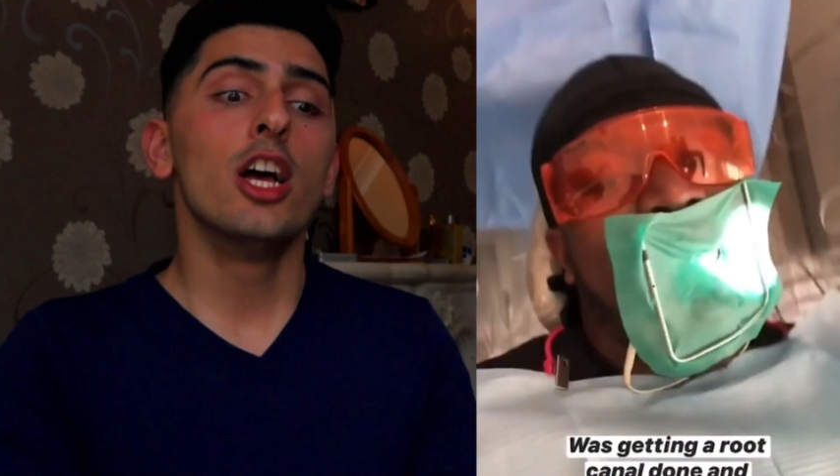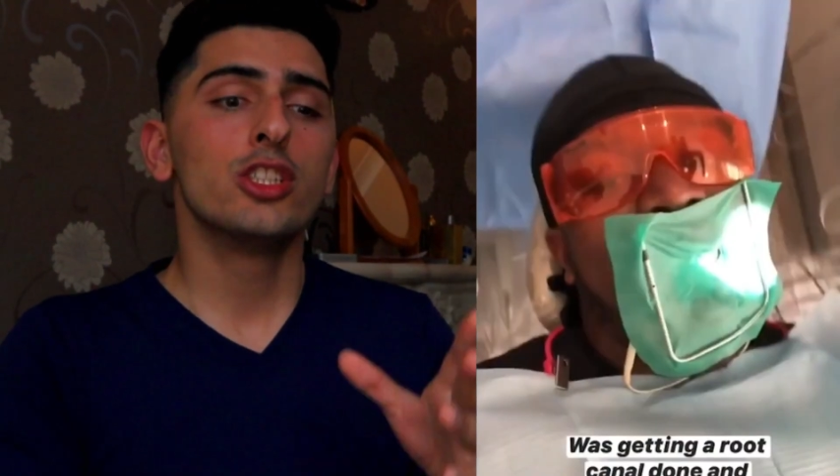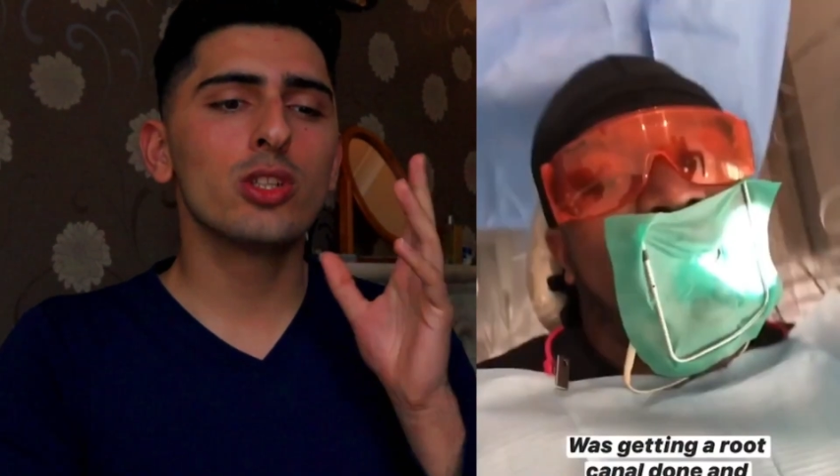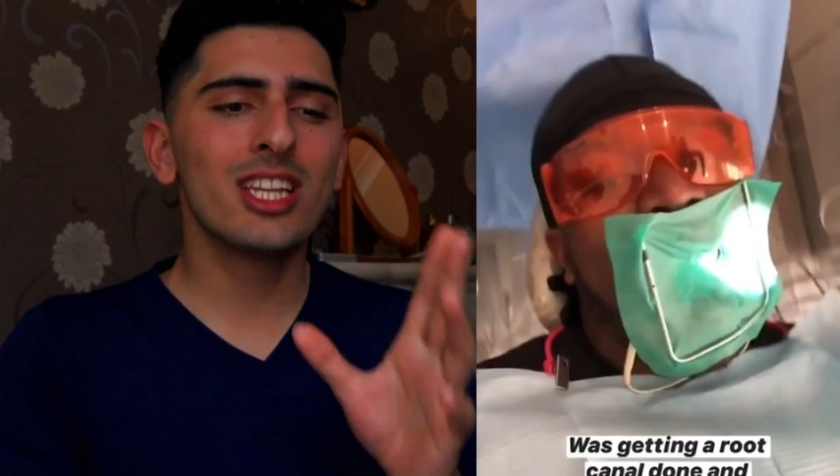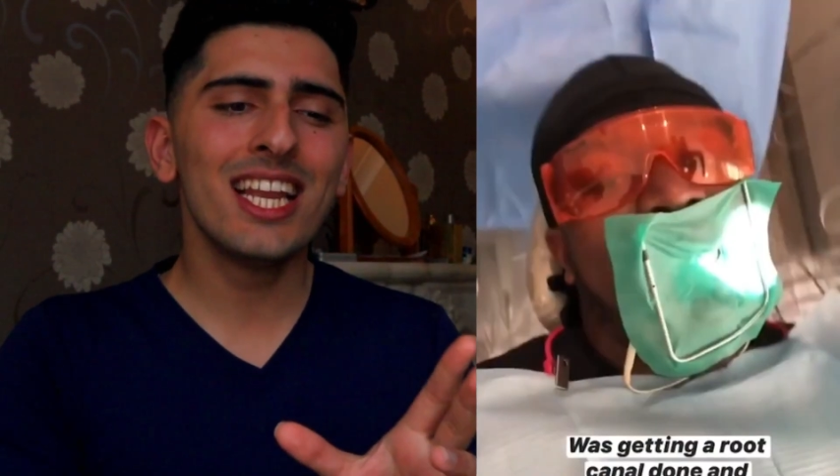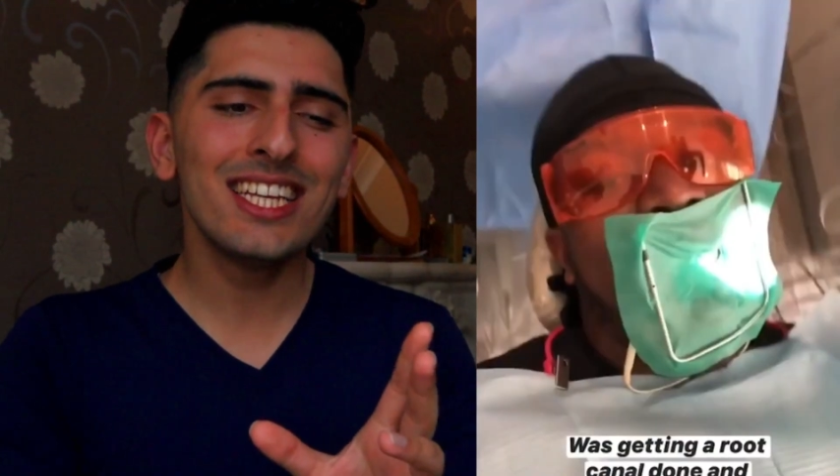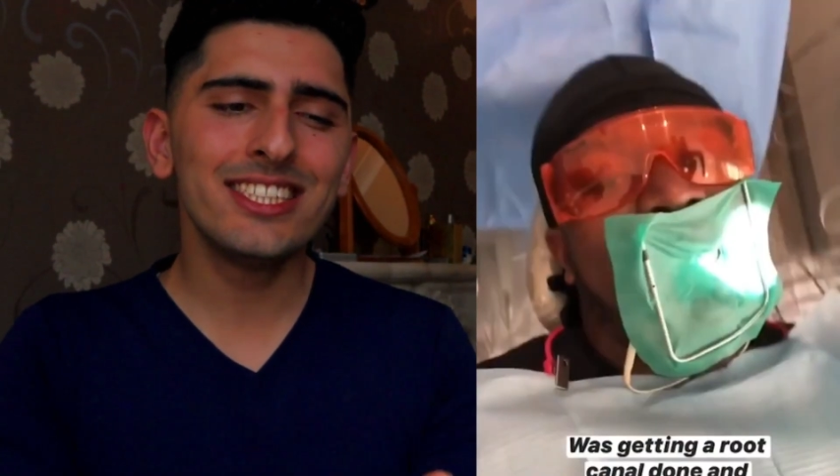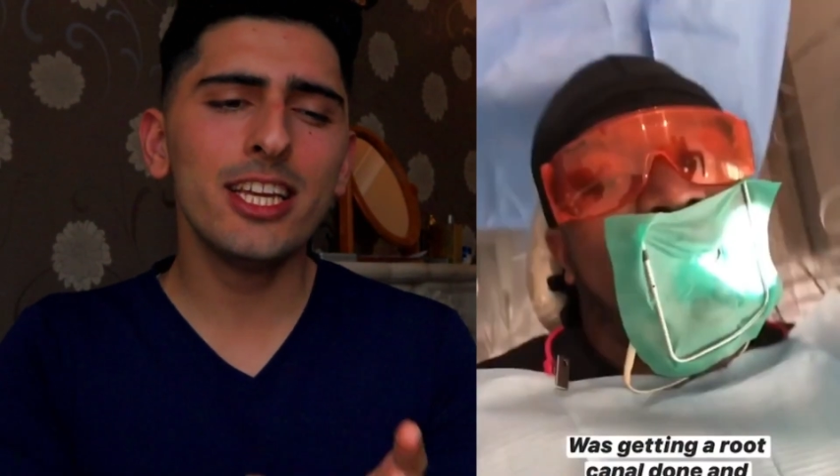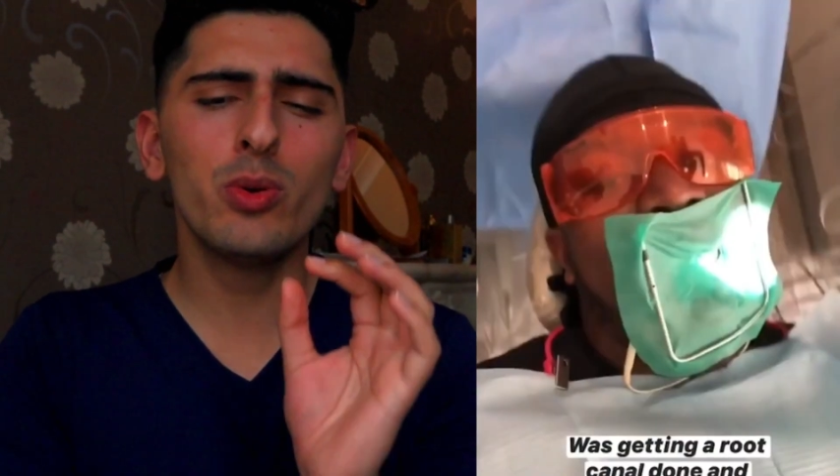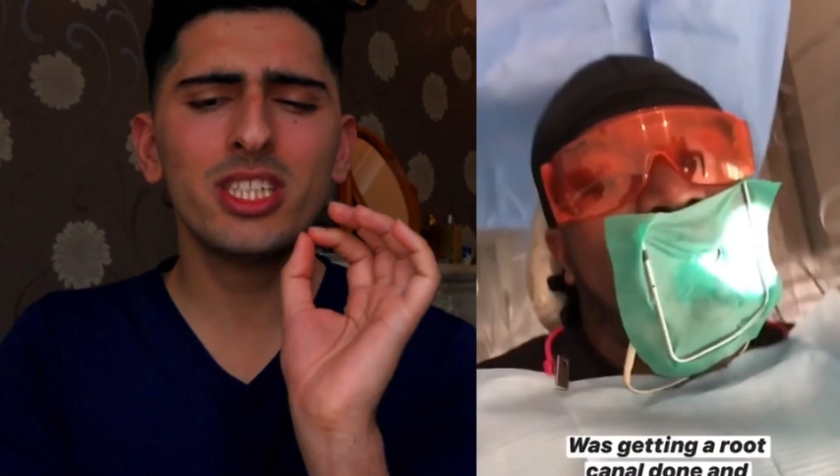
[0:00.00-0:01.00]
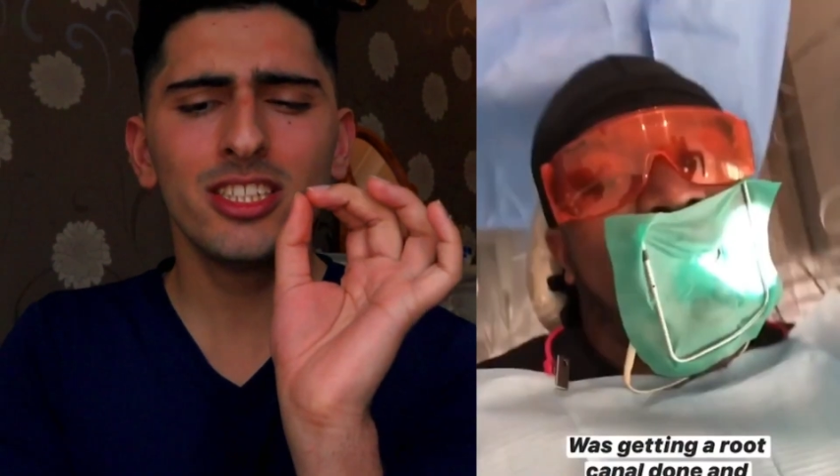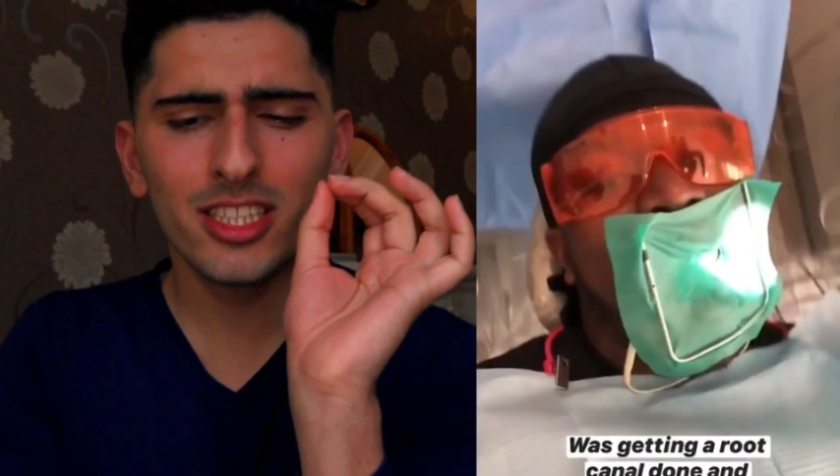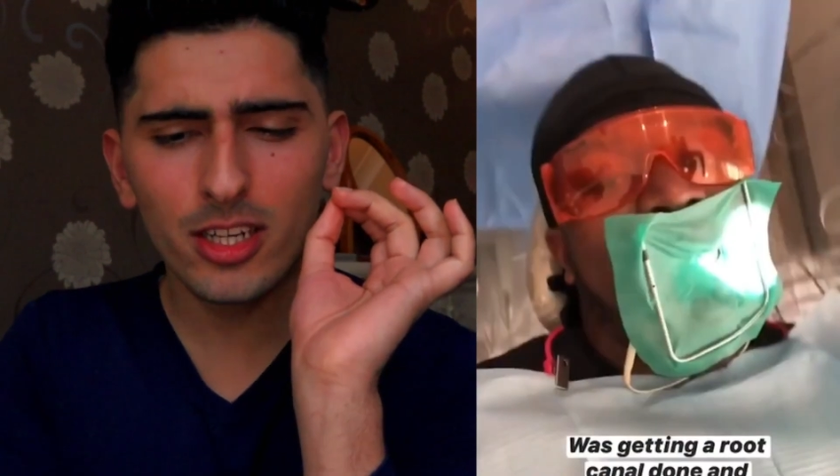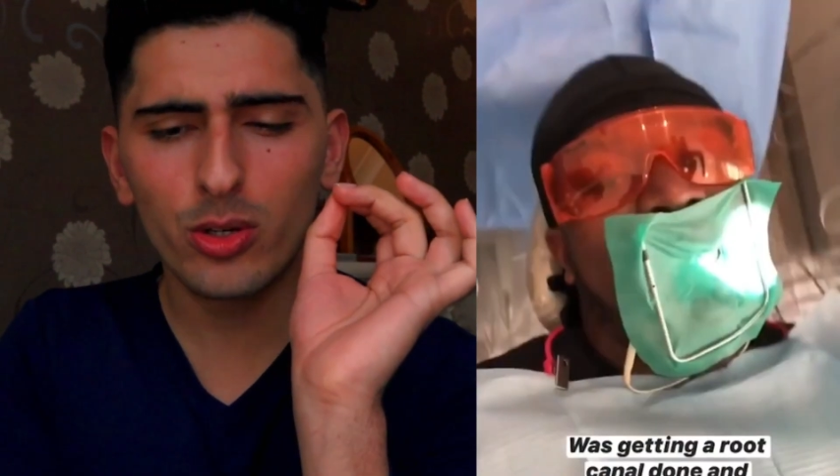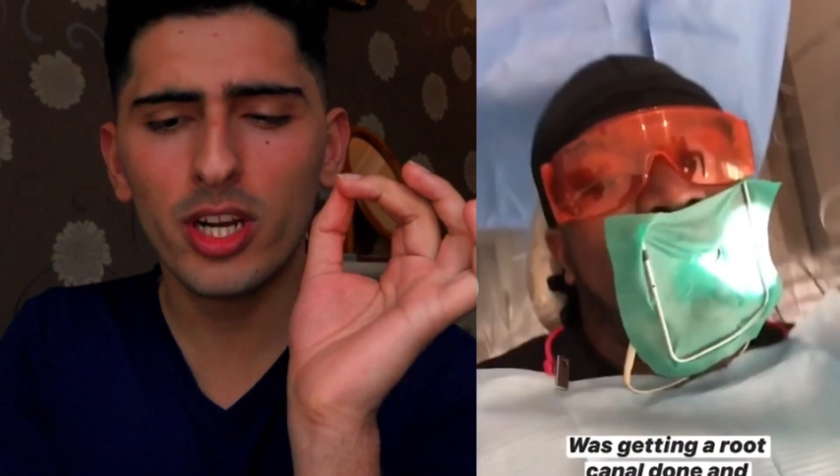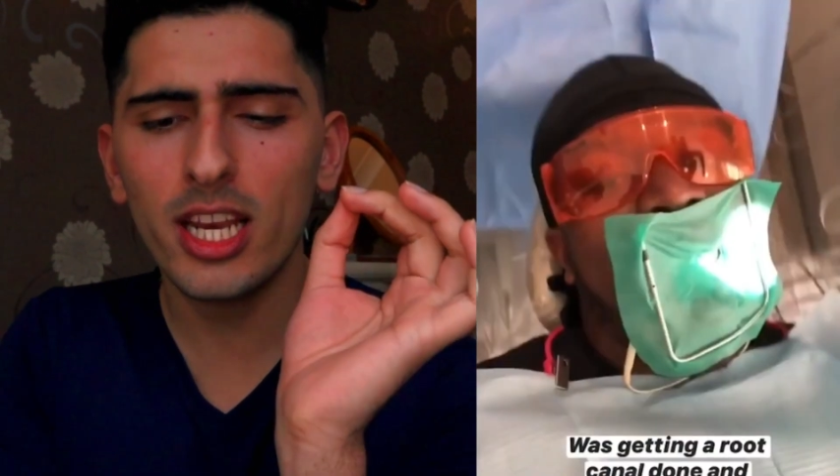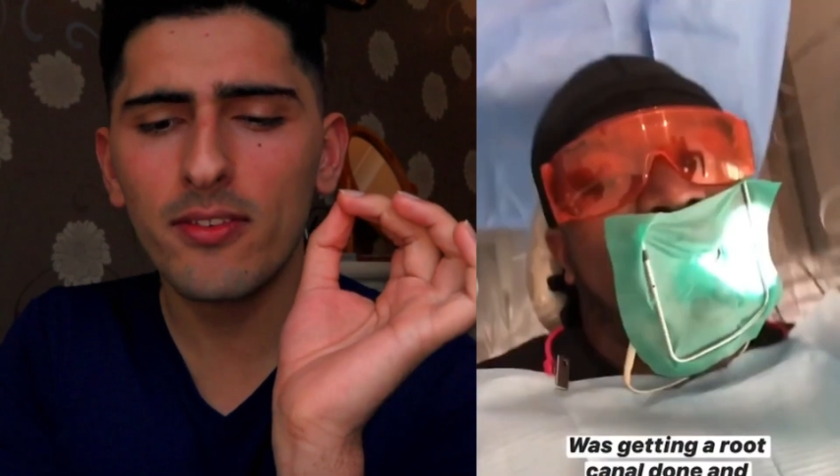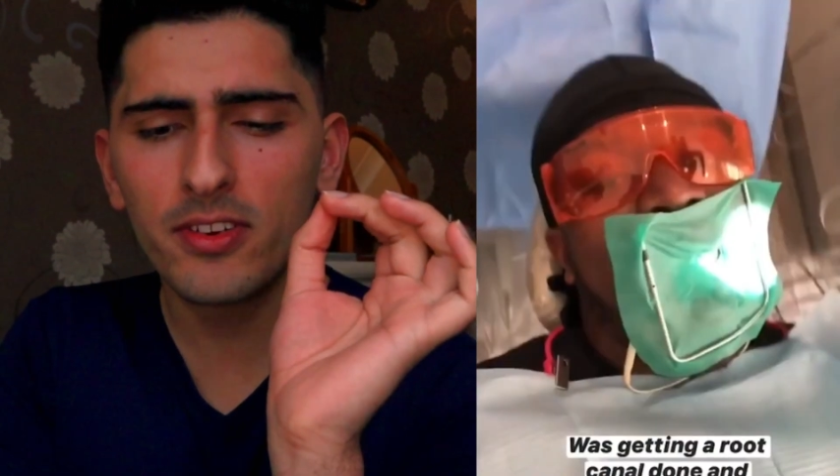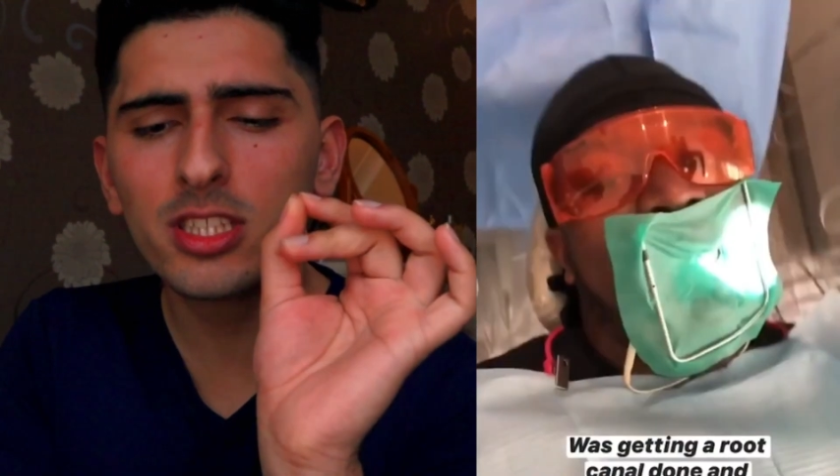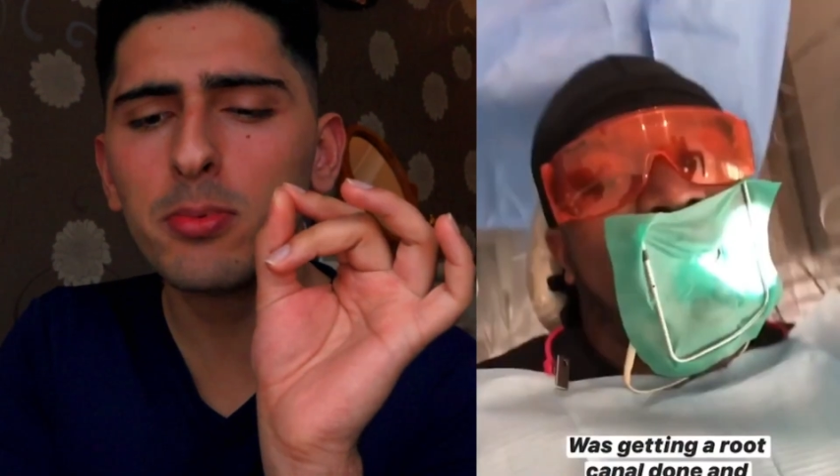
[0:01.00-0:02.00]
So the next thing, which isn't really
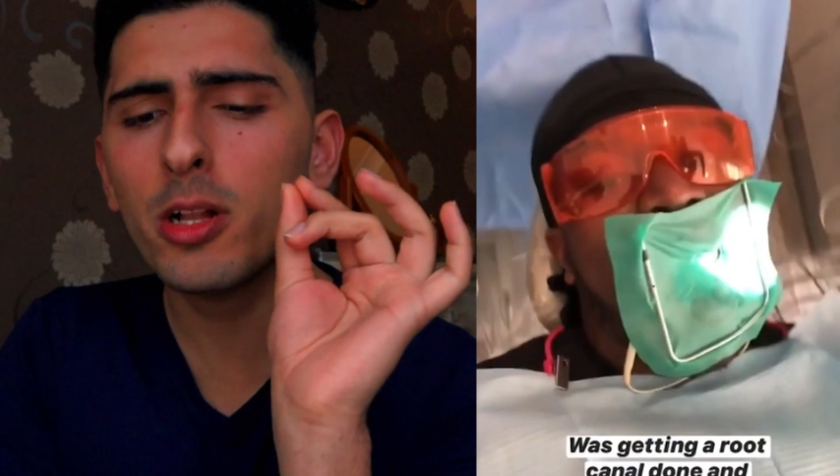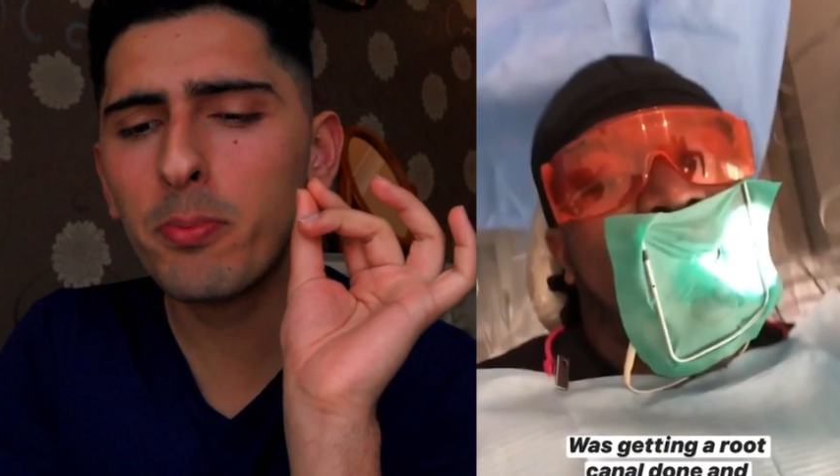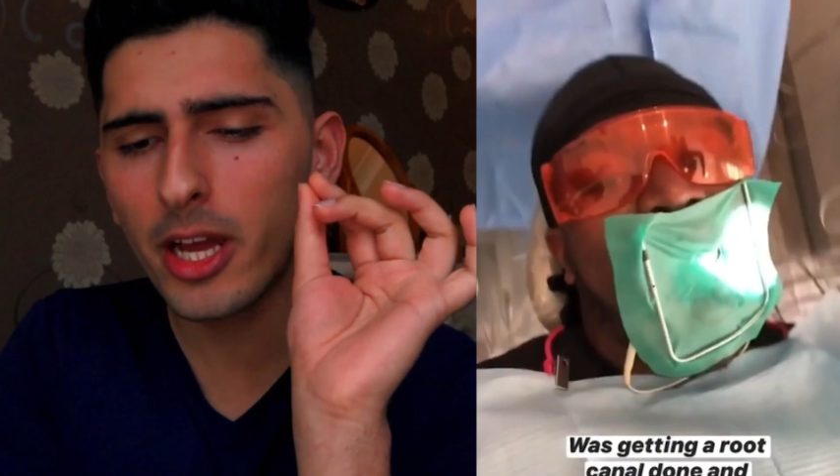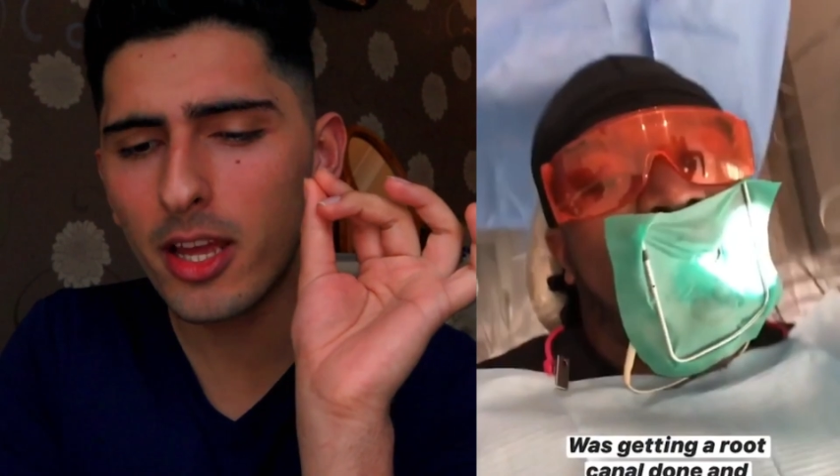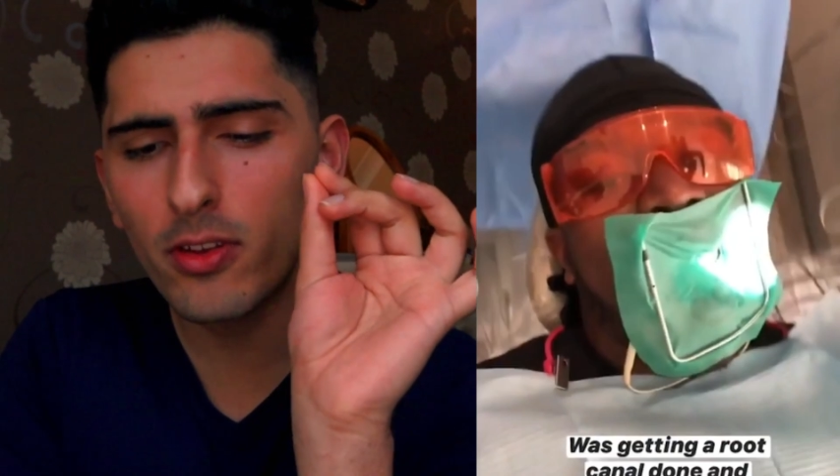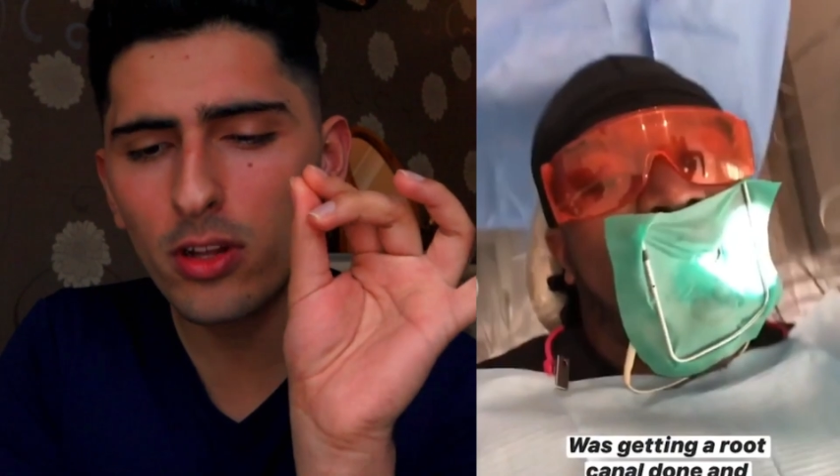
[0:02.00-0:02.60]
visible, but if